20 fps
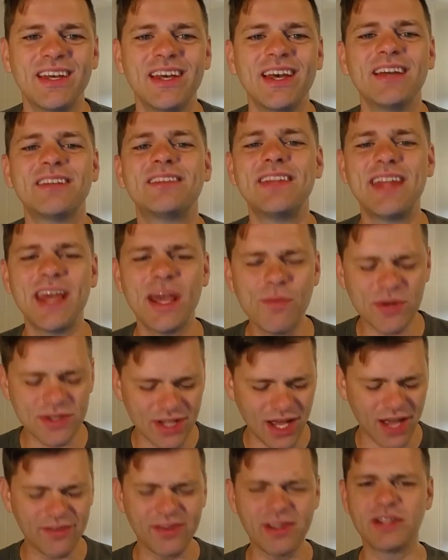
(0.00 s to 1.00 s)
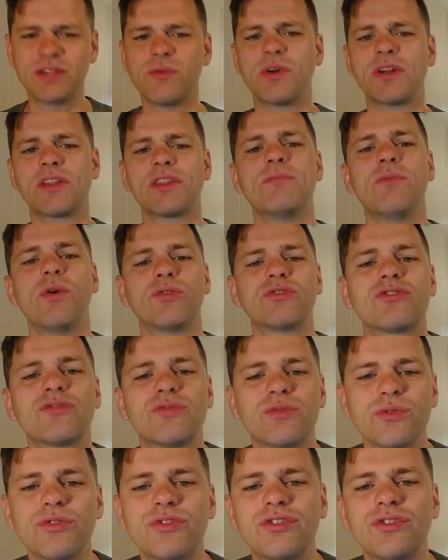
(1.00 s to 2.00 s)
Today, we're diving into one of the most
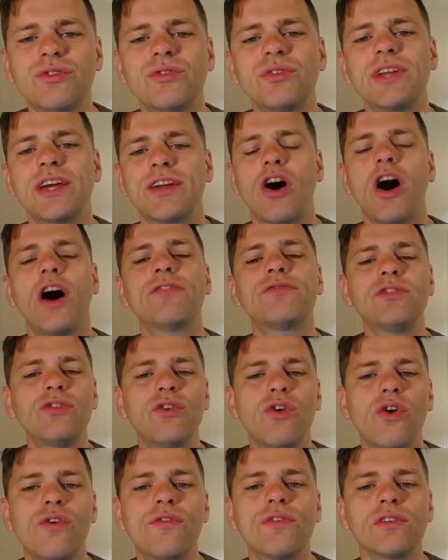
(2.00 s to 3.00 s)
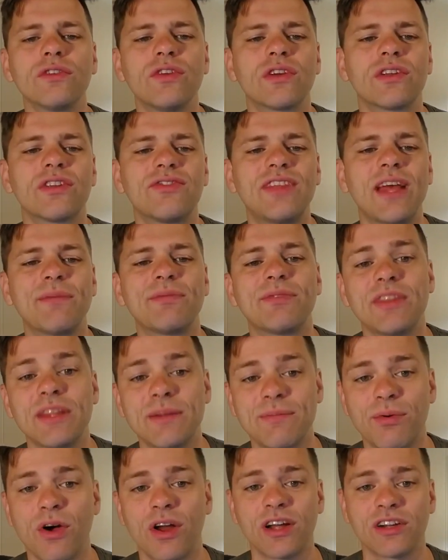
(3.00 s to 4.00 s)
crucial yet often overlooked steps in the
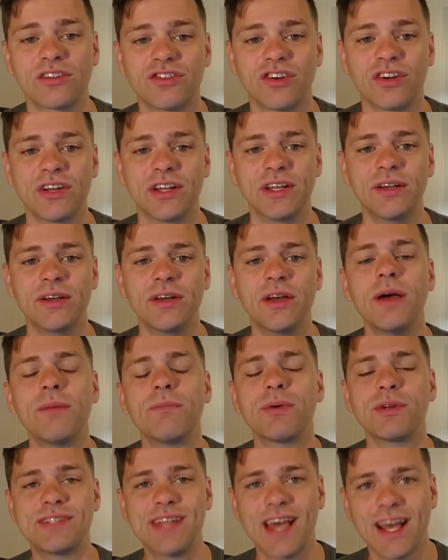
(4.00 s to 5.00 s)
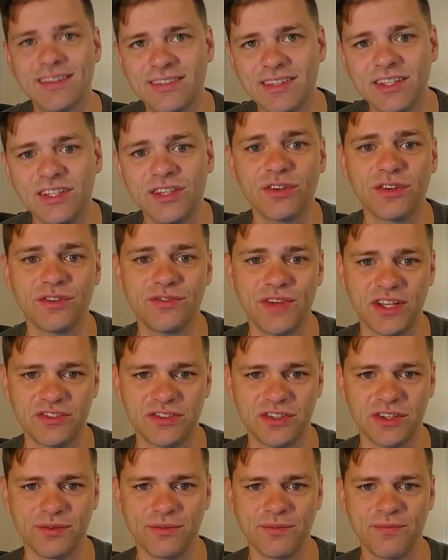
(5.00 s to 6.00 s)
product journey, protecting your
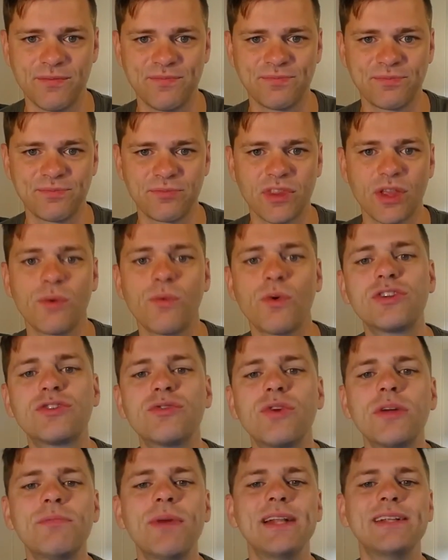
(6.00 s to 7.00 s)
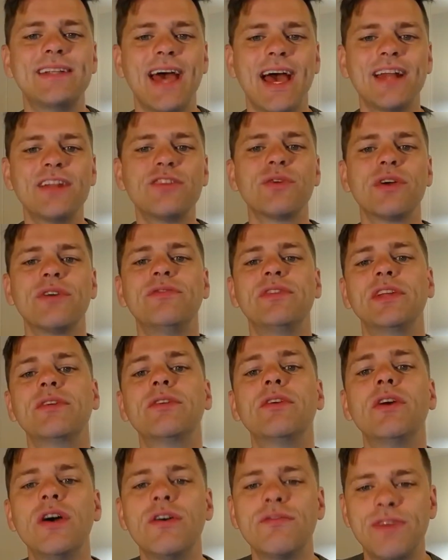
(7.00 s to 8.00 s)
invention. We're joined by Dan Nevrivy,
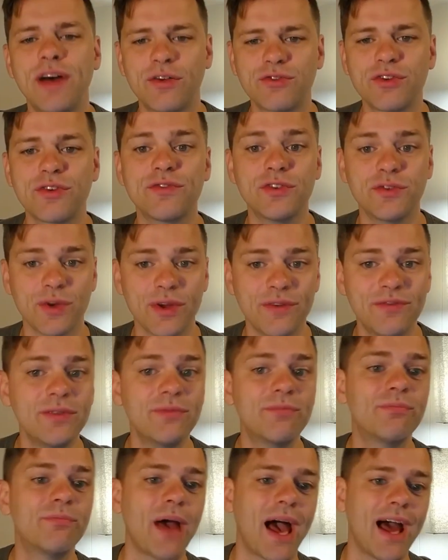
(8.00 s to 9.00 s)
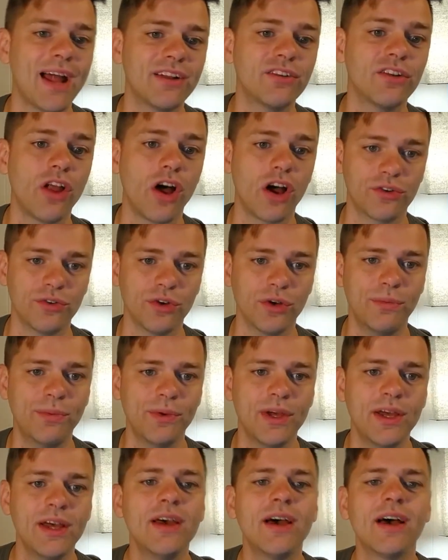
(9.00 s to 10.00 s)
founder of Nourivny Batten Law Group,
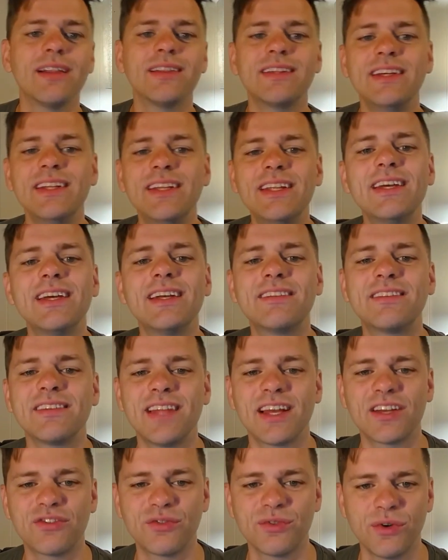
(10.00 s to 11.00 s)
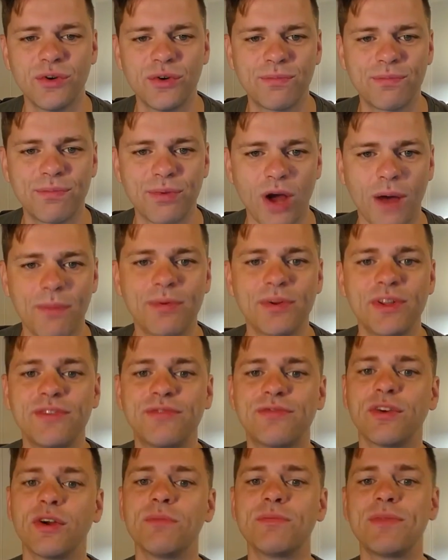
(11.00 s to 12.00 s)
a leading intellectual property
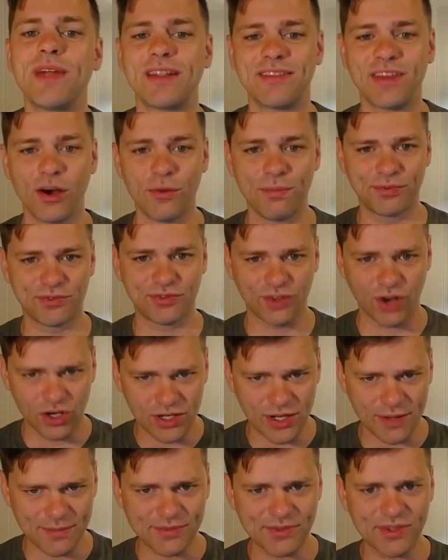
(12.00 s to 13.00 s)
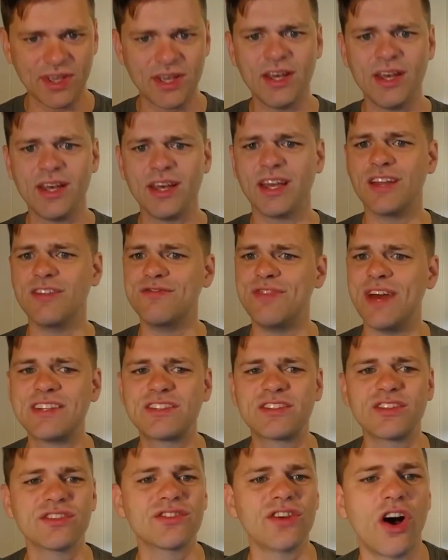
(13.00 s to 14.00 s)
firm that's helped startups,
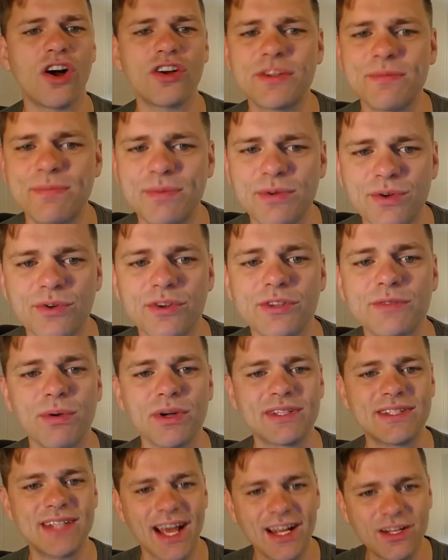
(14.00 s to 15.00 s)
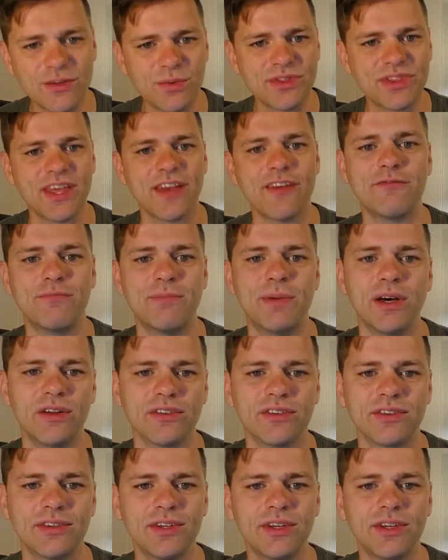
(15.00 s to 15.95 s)
inventors, entrepreneurs protect what they've built.